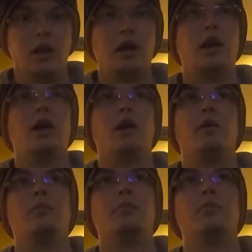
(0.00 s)

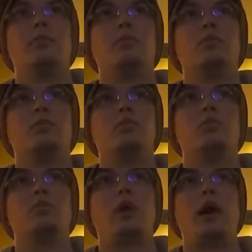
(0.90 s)
I
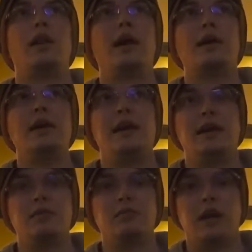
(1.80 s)
like
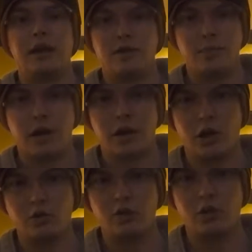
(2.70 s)
it. That's my
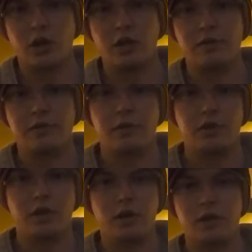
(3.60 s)
go-to gun for
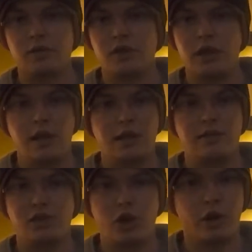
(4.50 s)
ducks, geese,
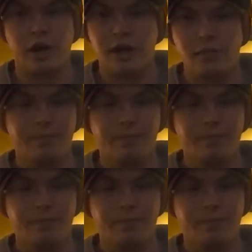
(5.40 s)
turkey.